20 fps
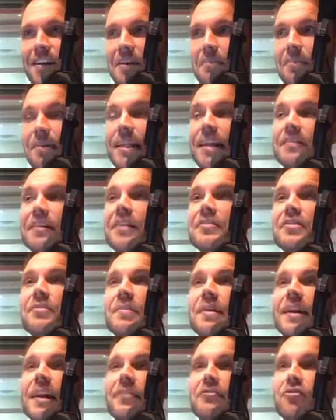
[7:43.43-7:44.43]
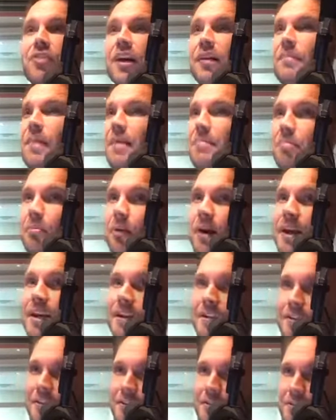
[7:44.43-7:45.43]
But that doesn't mean I check my brain
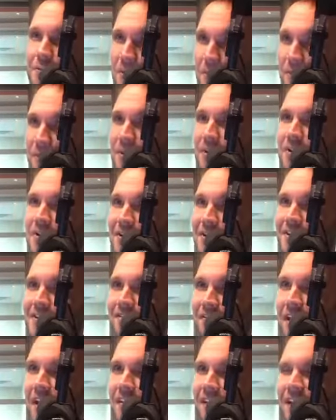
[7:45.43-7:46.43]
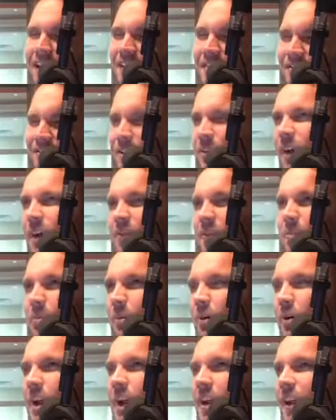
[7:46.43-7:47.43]
at the door, right? Like I still have a
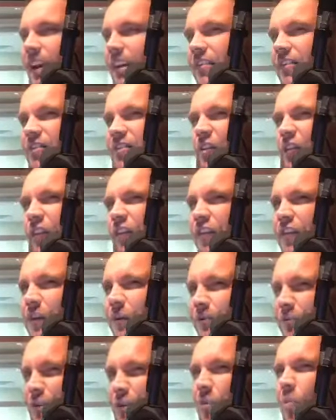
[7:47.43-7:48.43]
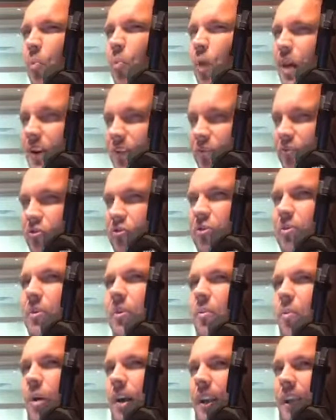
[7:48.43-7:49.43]
brain. I can still filter what is true
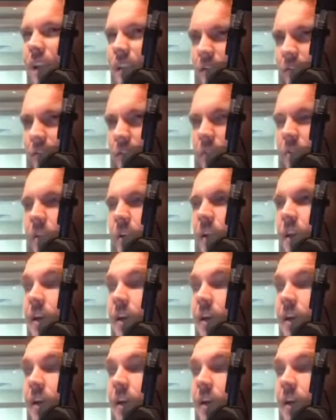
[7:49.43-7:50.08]
and what isn't.